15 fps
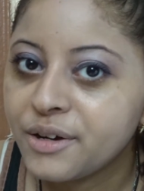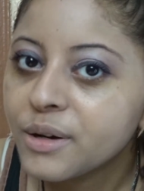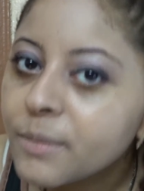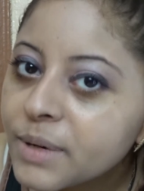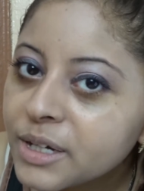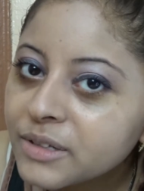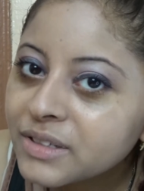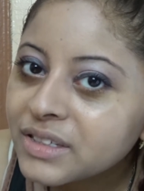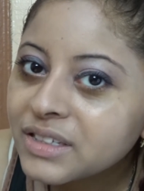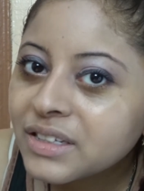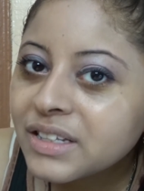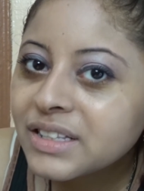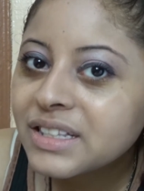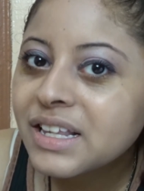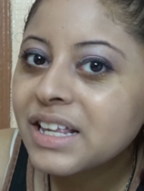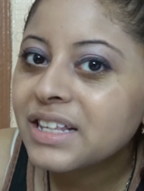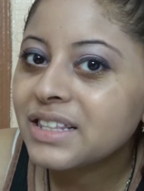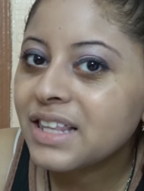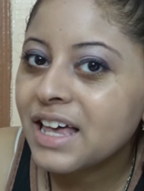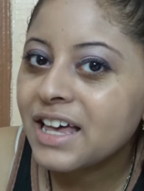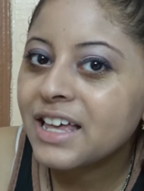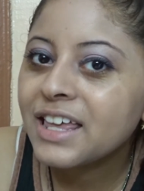about this is
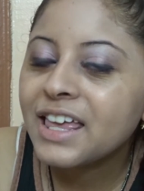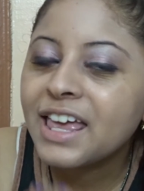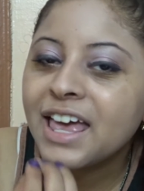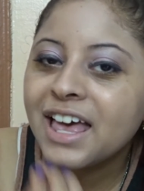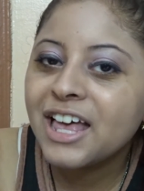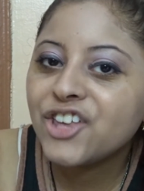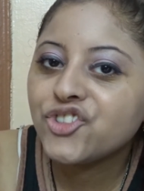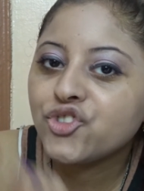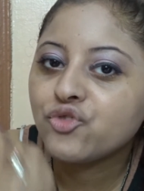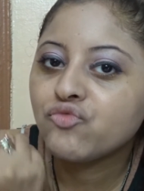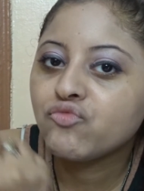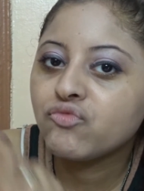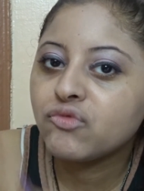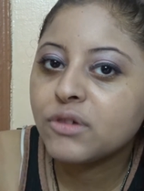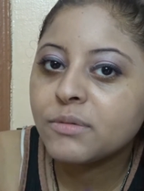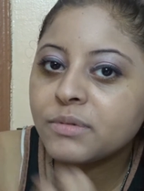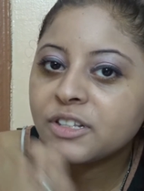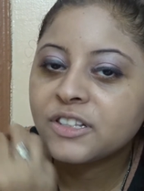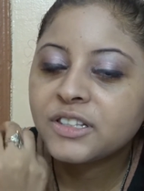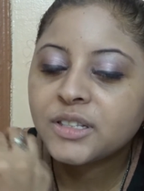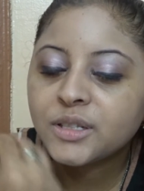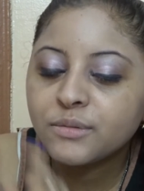that it has a rubber
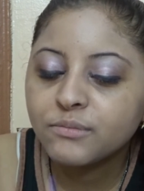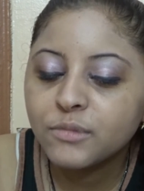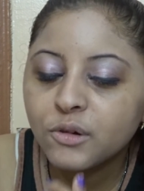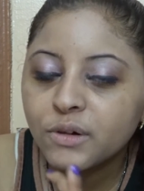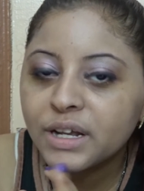smell.